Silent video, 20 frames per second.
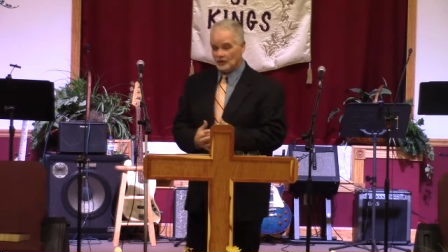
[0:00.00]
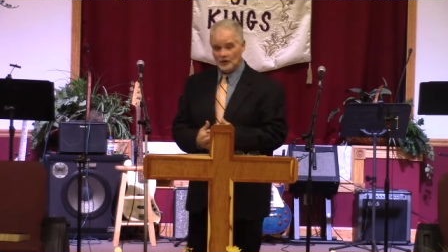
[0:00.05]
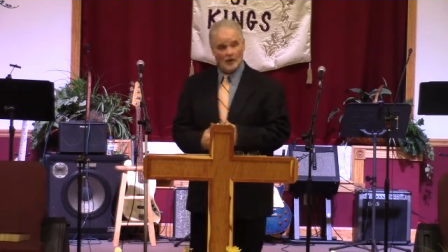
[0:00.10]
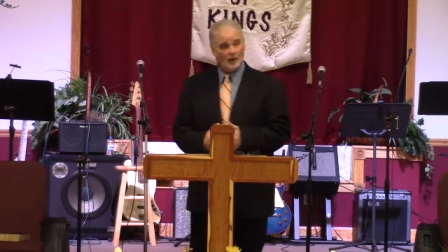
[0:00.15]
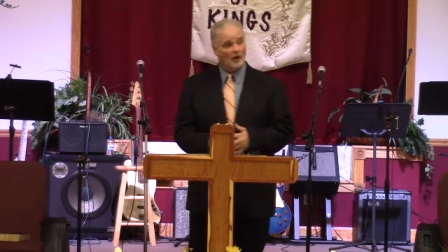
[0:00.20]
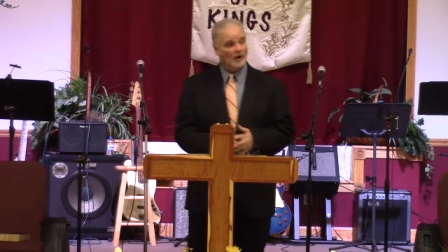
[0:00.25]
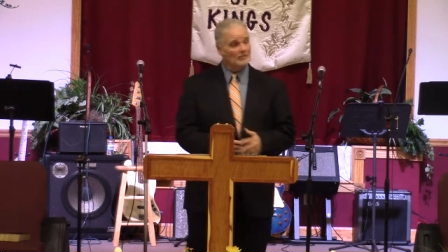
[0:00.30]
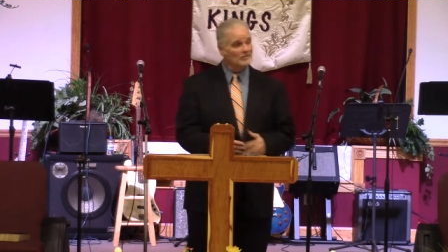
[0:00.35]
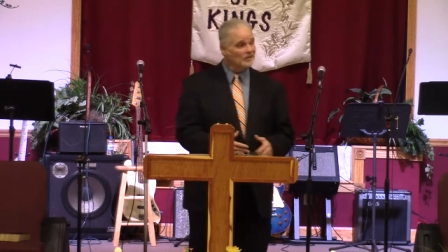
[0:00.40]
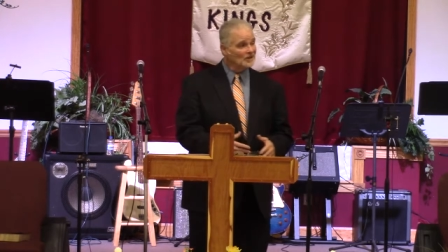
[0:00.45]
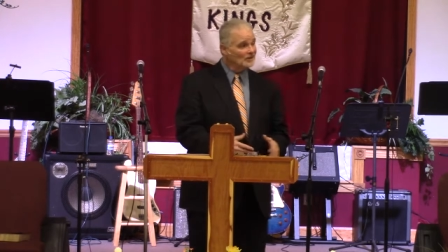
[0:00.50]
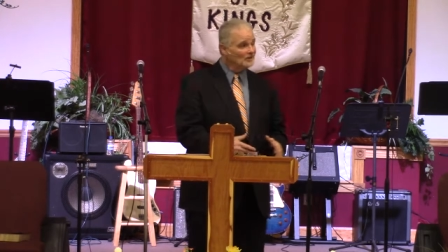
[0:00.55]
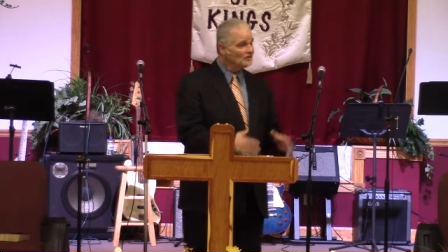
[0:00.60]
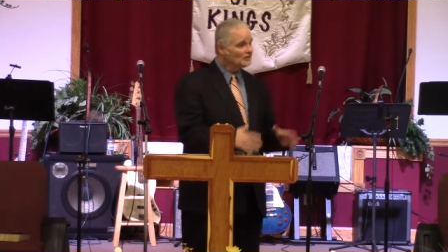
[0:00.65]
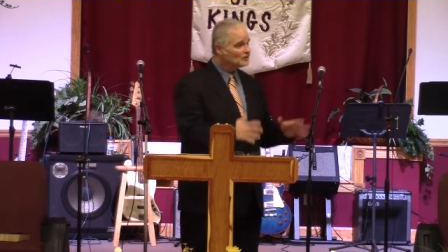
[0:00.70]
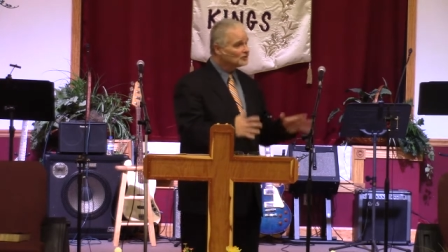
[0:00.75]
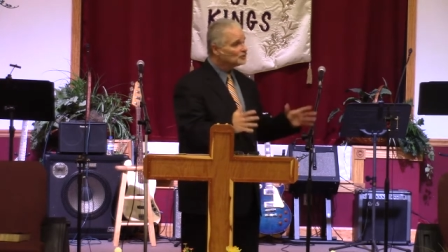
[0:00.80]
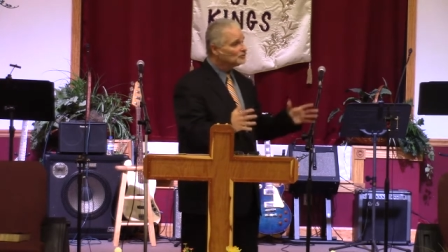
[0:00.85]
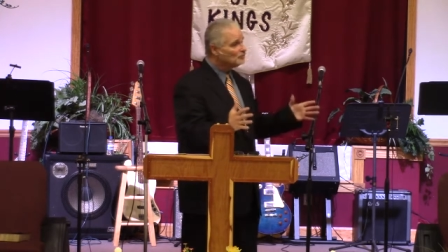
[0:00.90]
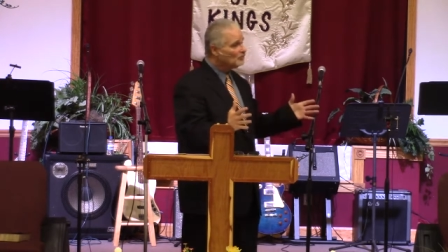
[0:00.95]
No, I'm building
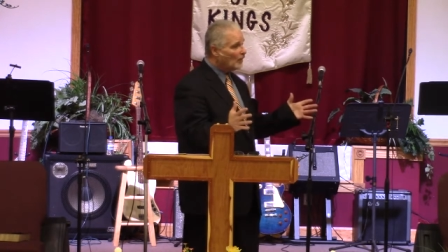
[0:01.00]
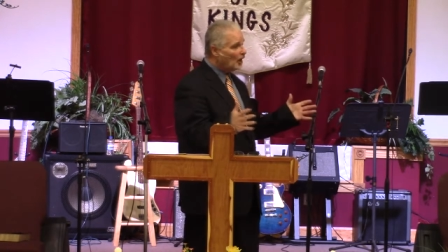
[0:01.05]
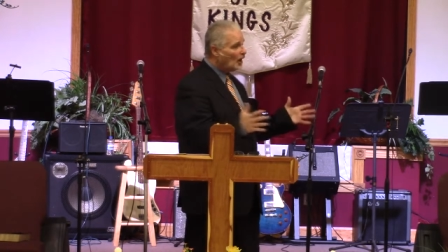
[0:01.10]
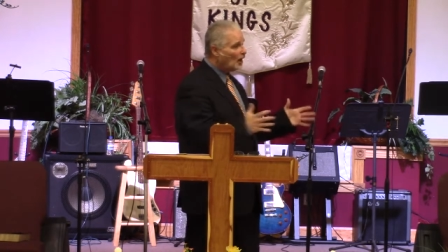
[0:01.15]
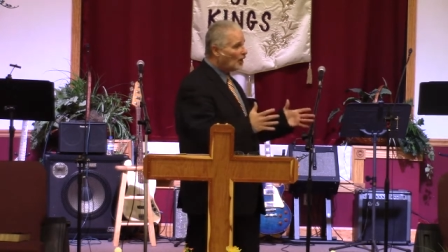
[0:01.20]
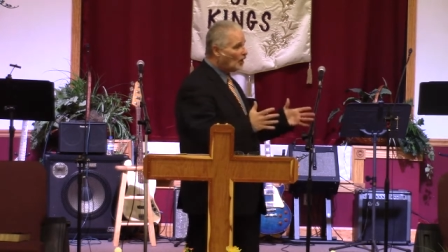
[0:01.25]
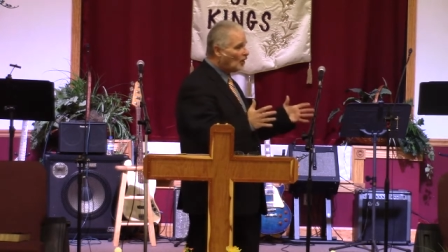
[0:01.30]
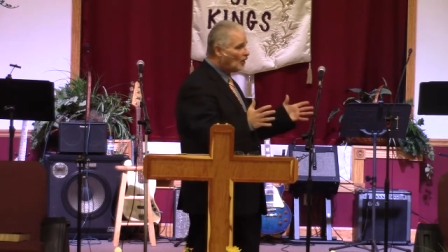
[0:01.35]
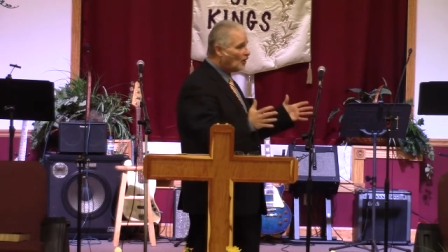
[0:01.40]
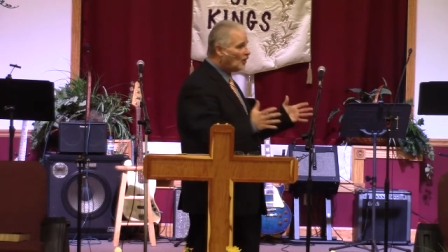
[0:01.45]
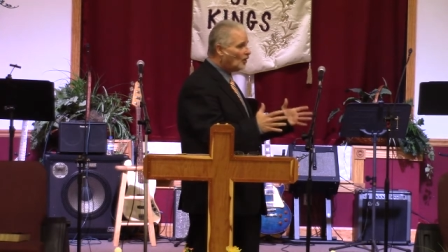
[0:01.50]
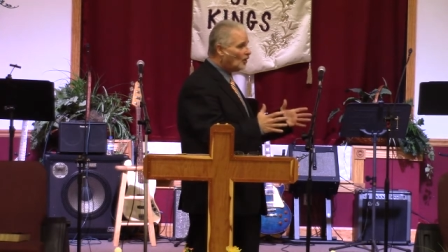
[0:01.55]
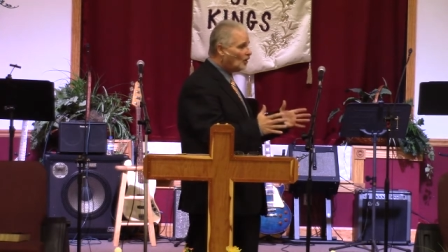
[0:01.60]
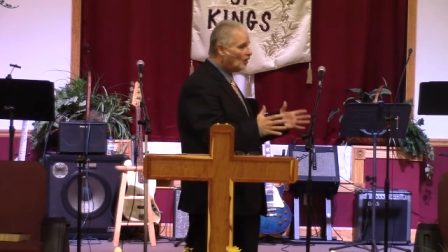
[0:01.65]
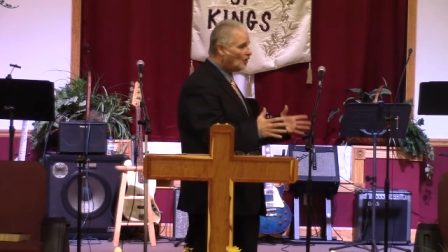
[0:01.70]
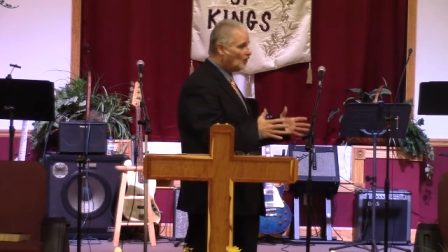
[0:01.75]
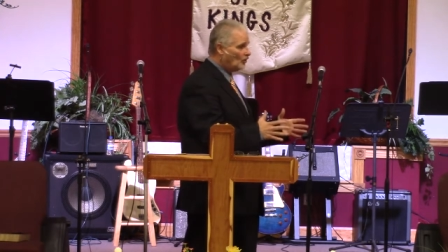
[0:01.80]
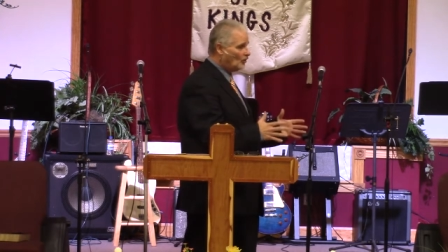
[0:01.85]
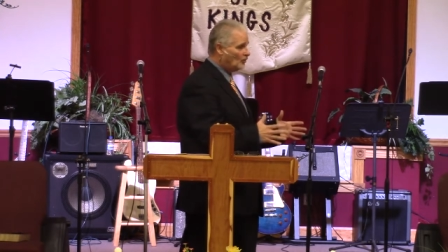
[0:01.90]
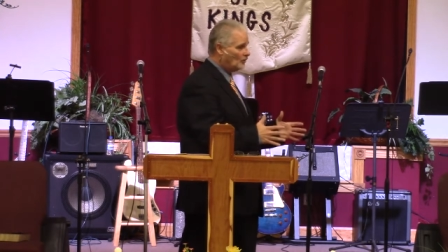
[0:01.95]
a small
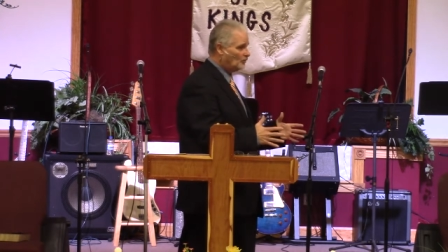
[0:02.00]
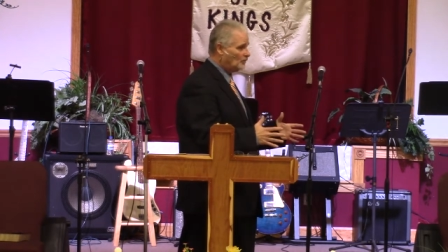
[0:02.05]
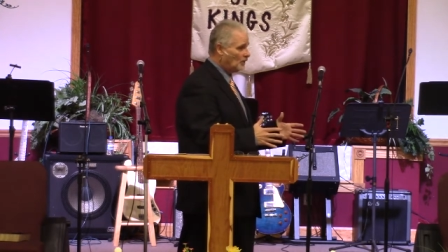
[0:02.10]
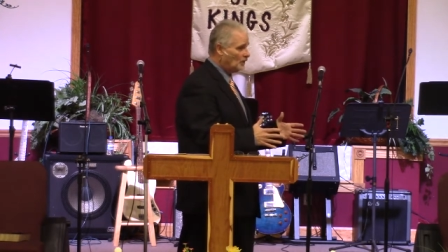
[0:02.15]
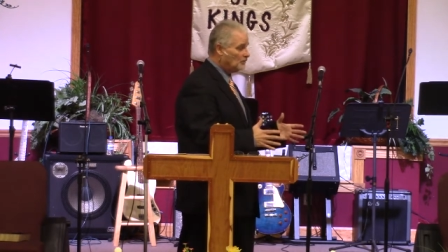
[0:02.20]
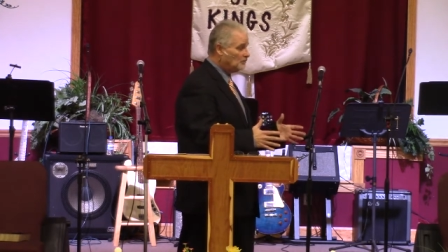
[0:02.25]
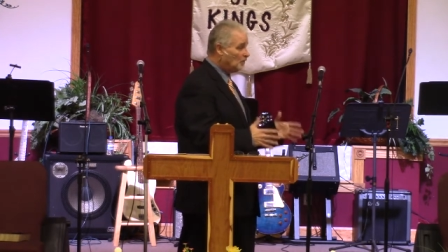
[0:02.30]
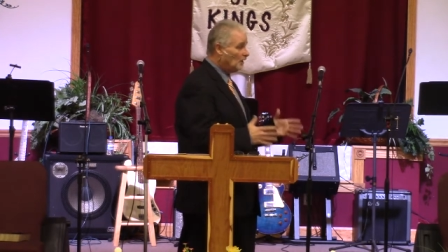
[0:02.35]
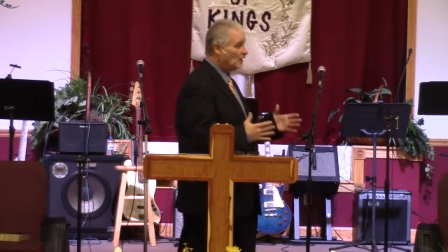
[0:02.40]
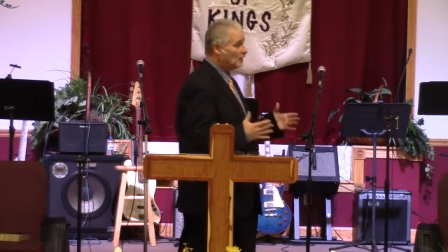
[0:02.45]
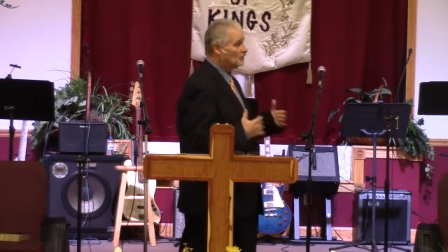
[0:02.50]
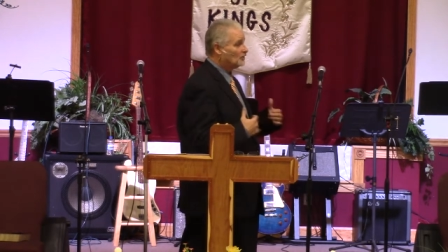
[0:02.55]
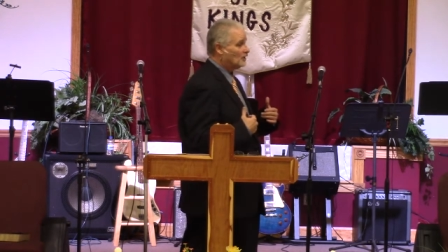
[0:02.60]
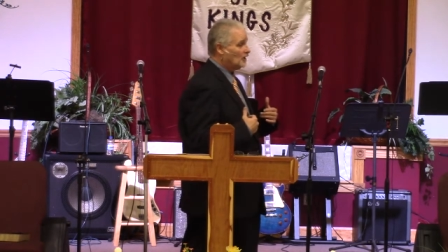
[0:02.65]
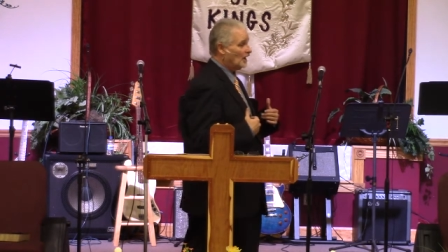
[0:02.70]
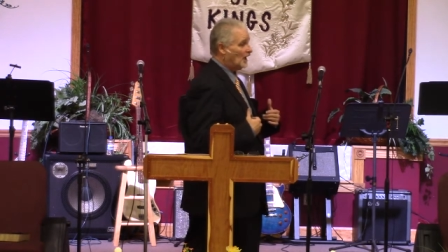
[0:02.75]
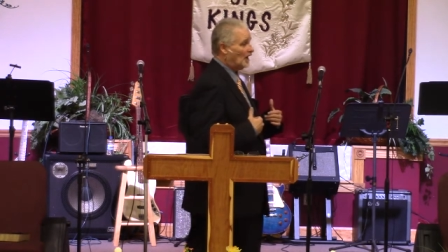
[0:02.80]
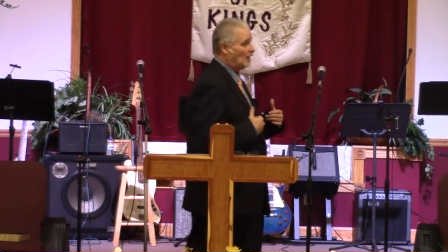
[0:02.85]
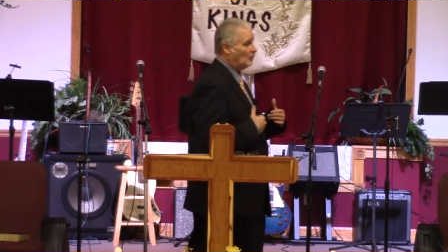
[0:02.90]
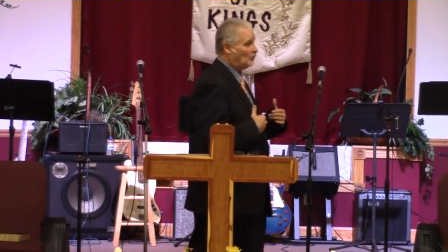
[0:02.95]
home, bigger
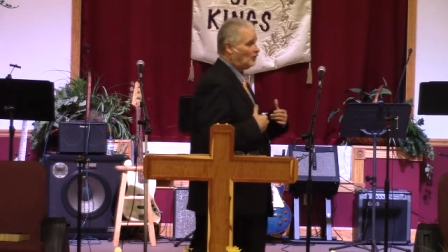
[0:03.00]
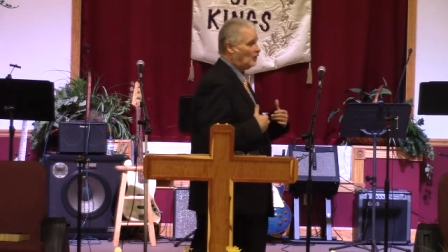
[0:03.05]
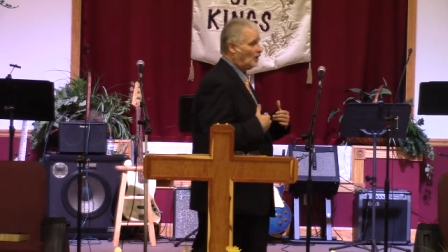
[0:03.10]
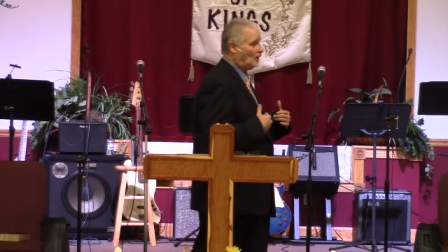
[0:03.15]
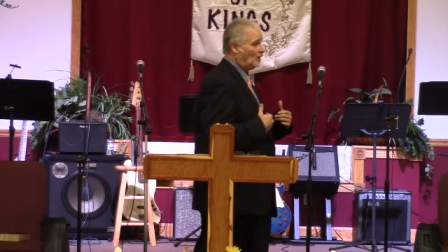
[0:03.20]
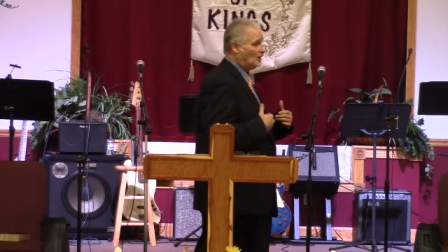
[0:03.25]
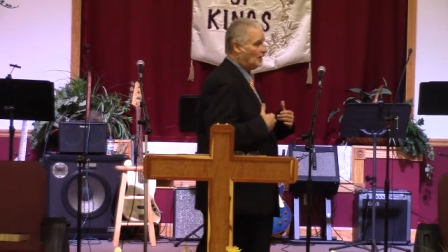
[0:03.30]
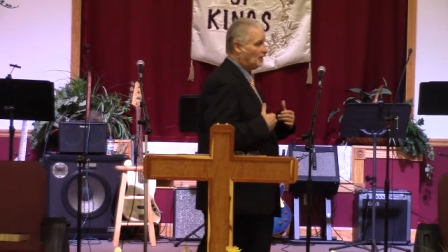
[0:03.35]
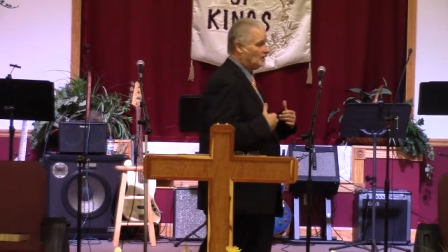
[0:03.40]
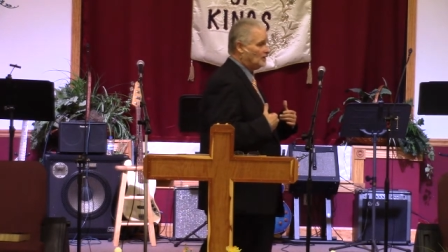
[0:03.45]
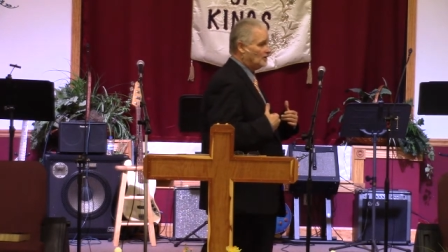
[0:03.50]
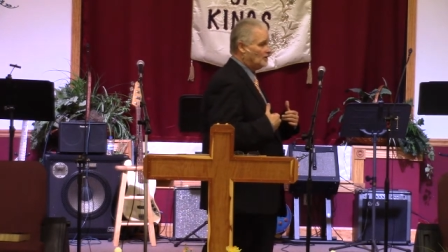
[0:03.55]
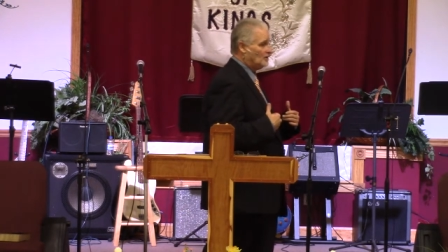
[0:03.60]
than I wanted